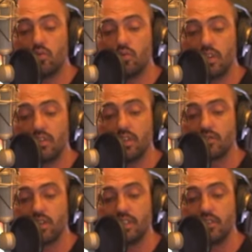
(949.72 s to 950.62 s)
there it is
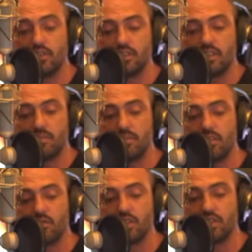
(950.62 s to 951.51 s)
right there. You can see it
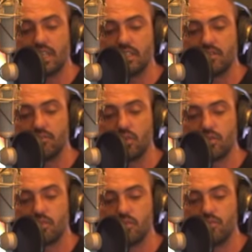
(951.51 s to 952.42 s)
being rejected, Merc,
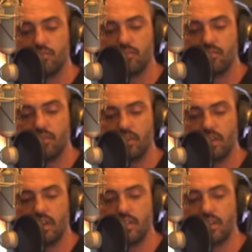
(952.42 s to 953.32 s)
boom.
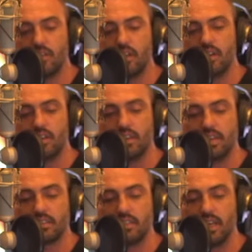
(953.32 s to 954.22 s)
And then the
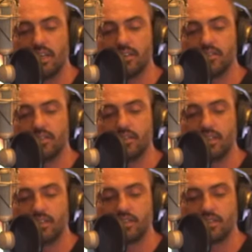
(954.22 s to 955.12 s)
next day,
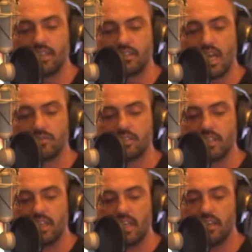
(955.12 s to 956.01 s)
it just taps it
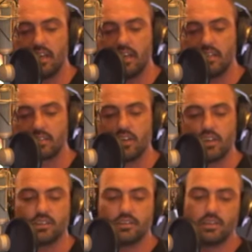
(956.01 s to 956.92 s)
again, and it's
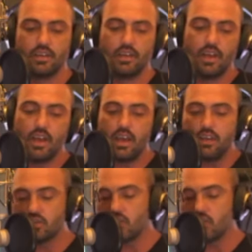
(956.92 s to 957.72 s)
done. And you